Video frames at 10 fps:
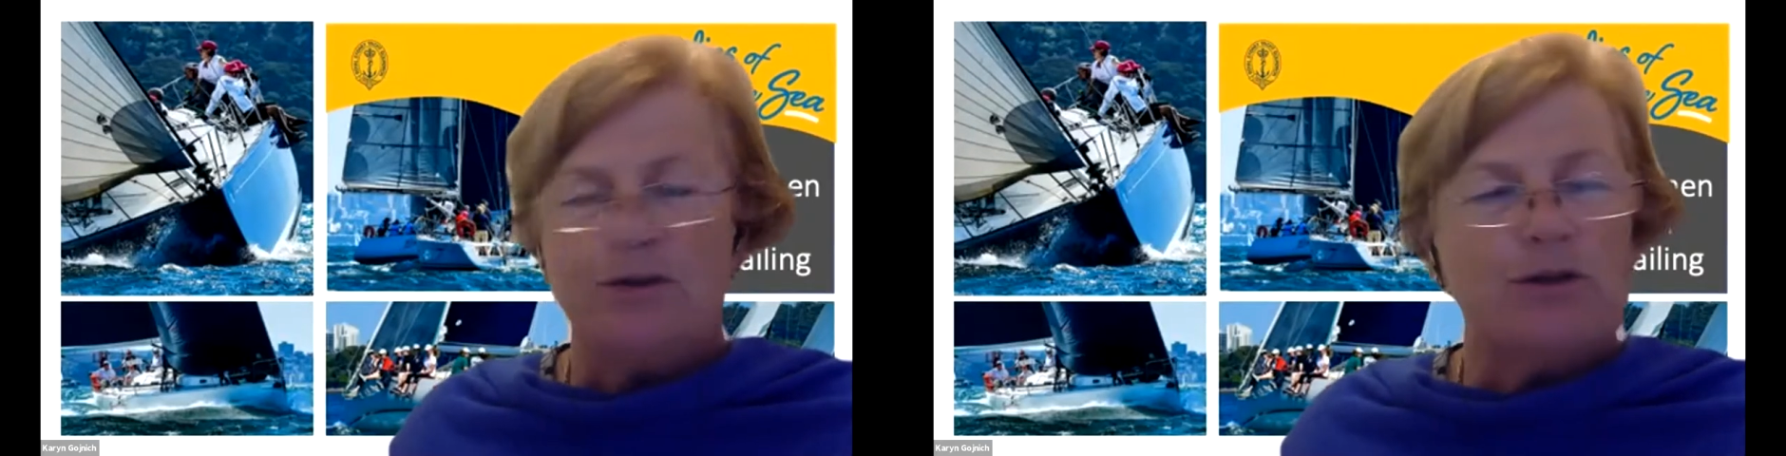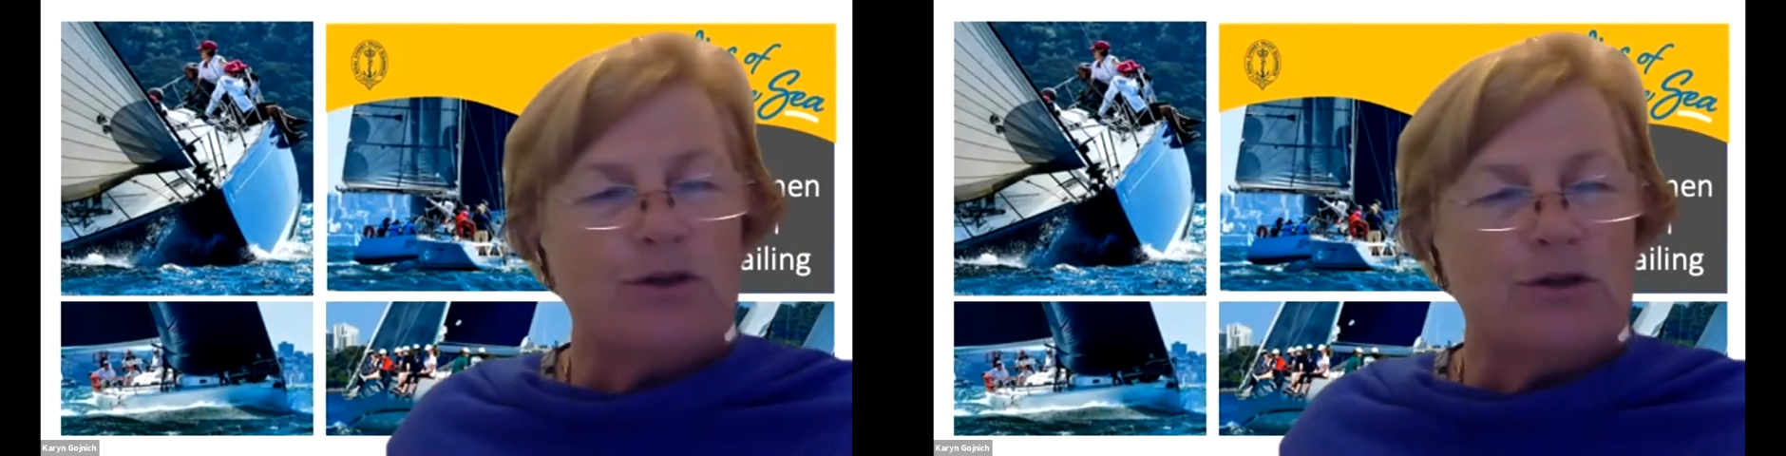
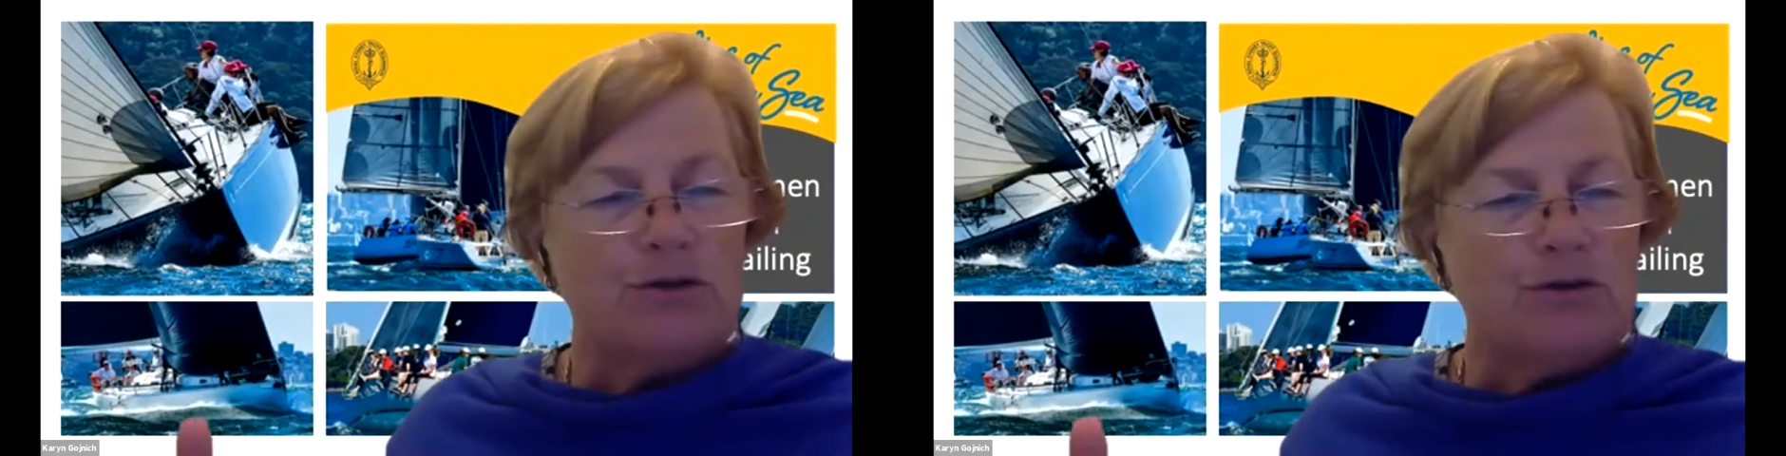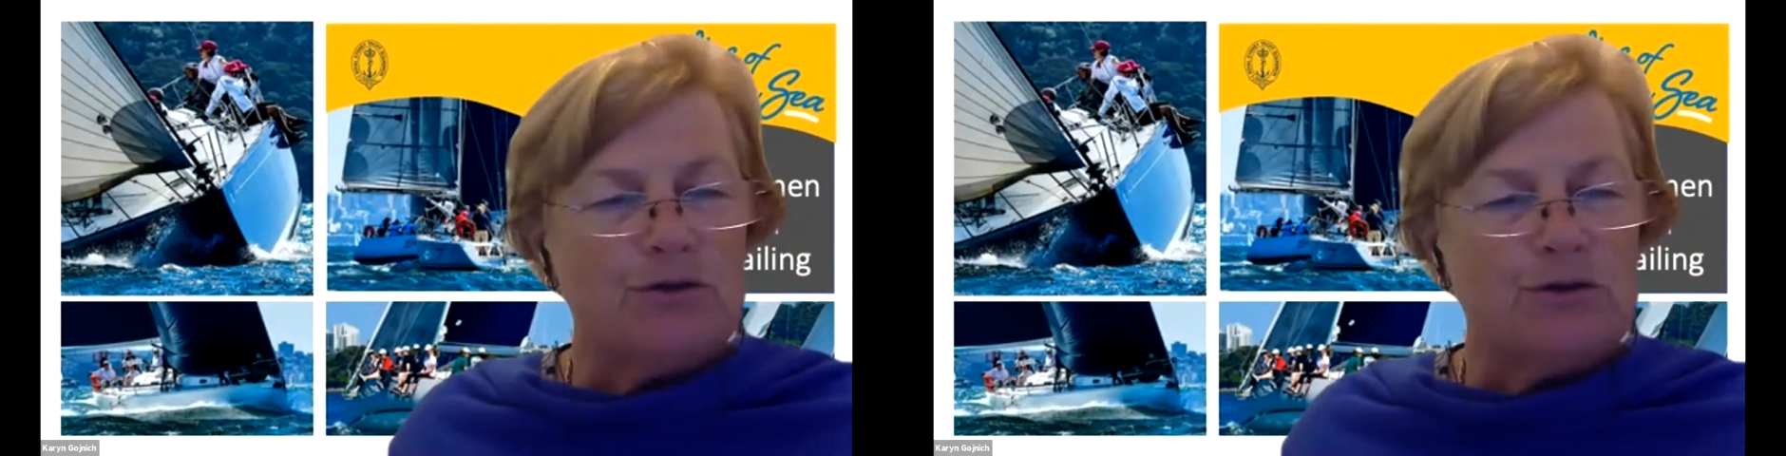
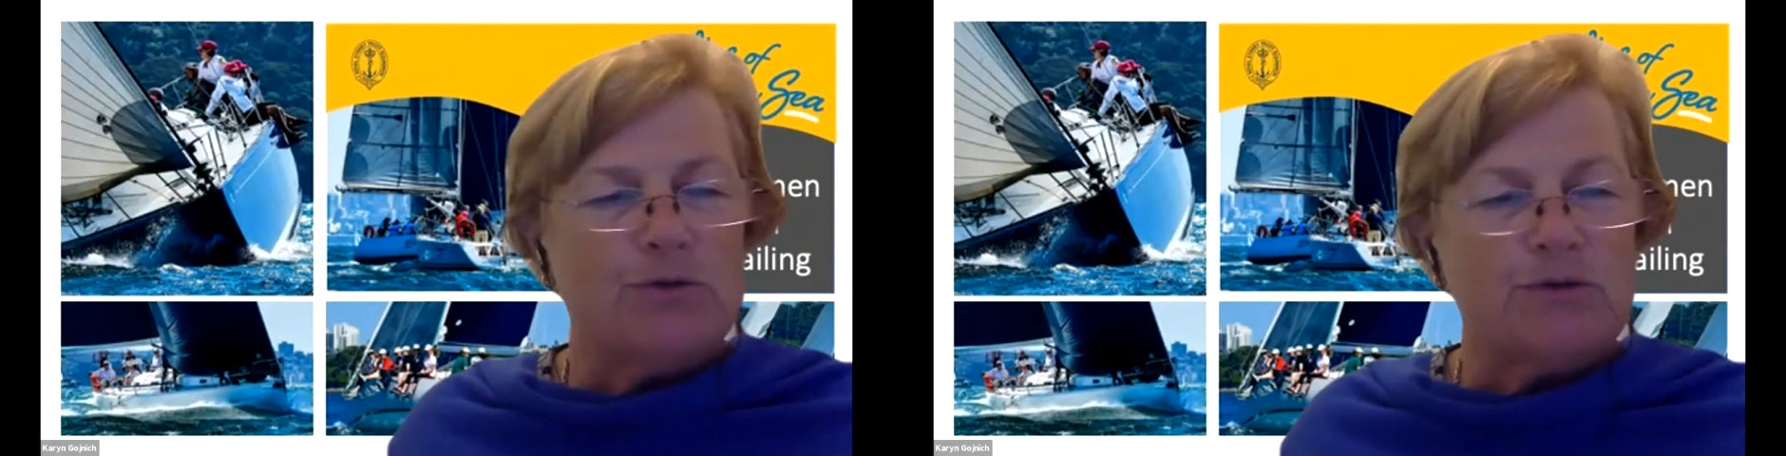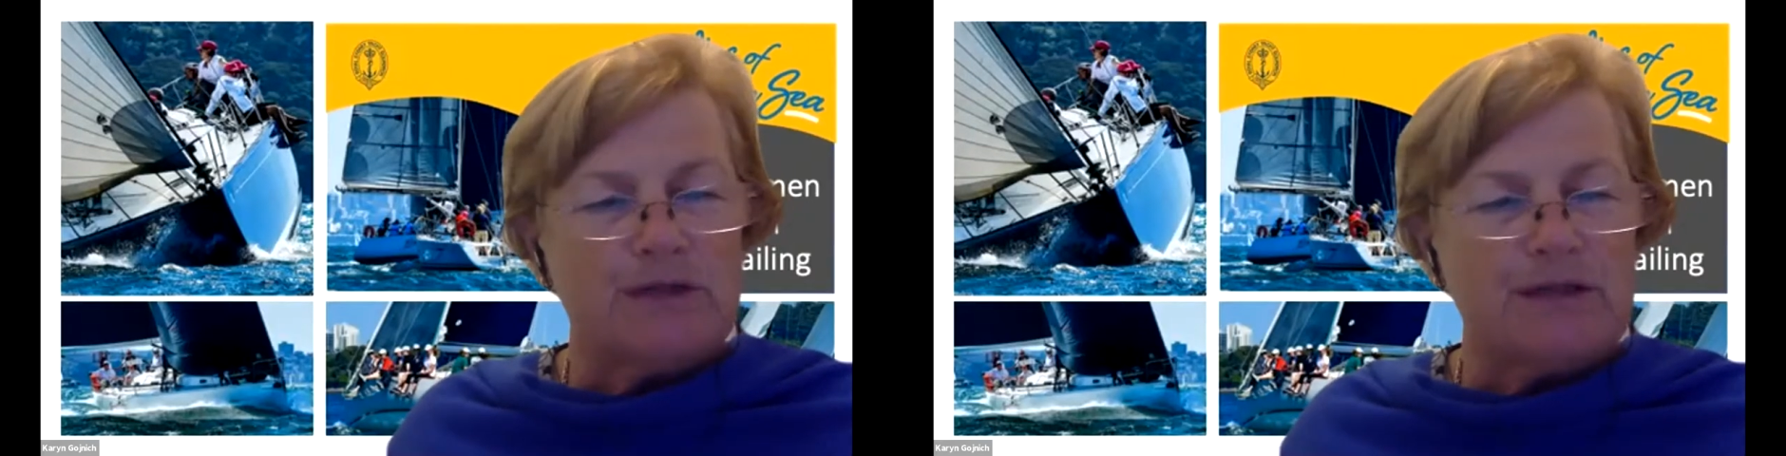turn
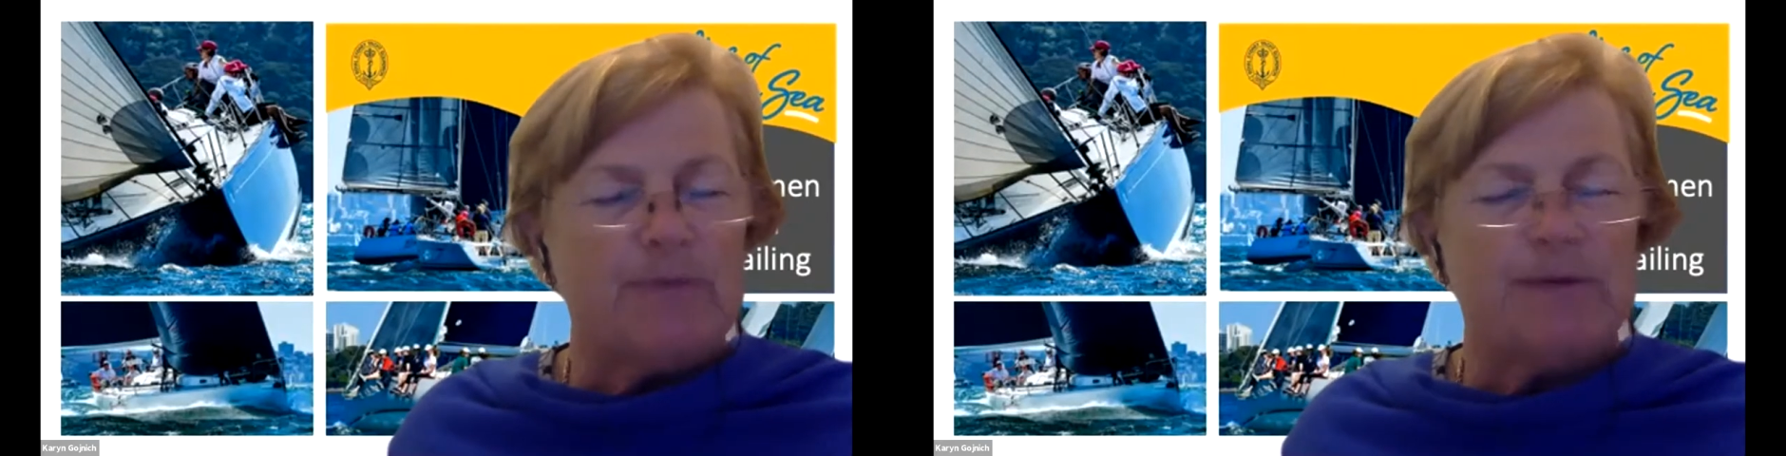too deep,